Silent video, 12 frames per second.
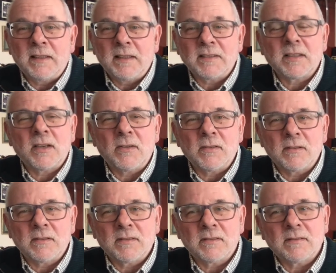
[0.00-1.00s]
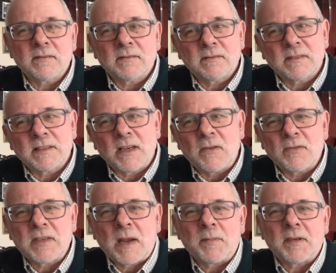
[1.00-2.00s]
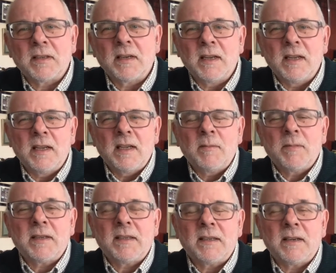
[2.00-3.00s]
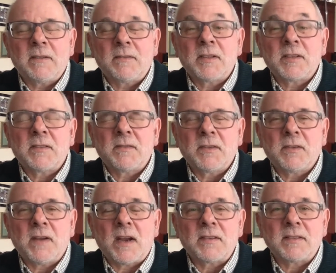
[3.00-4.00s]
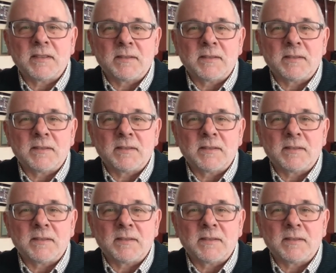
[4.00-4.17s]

It's a long, it's a long chapter, but here are the first few verses.